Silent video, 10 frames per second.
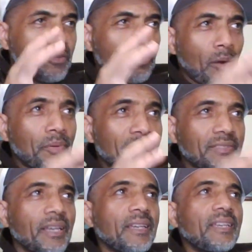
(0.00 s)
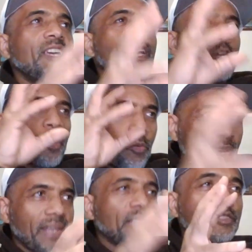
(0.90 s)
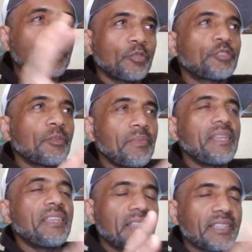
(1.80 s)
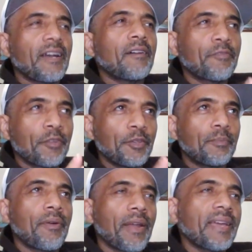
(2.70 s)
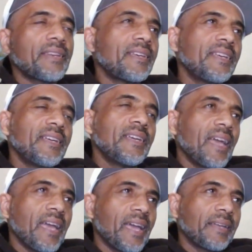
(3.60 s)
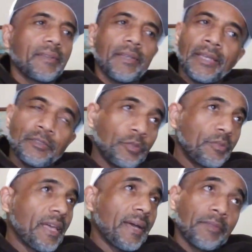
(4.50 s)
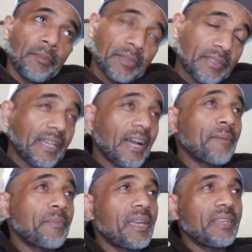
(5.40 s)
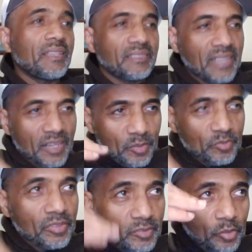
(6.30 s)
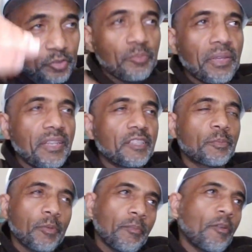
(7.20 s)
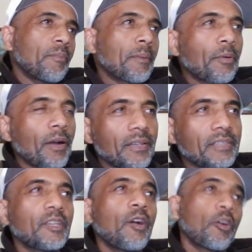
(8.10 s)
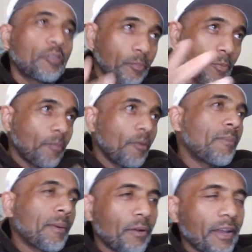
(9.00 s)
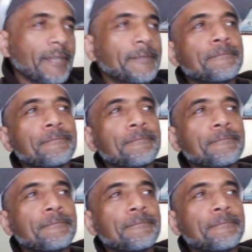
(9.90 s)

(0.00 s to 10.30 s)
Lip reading: So I would say create a social media account for your brand and do that. The mistake I made is not using social media to promote my product or to promote my brand.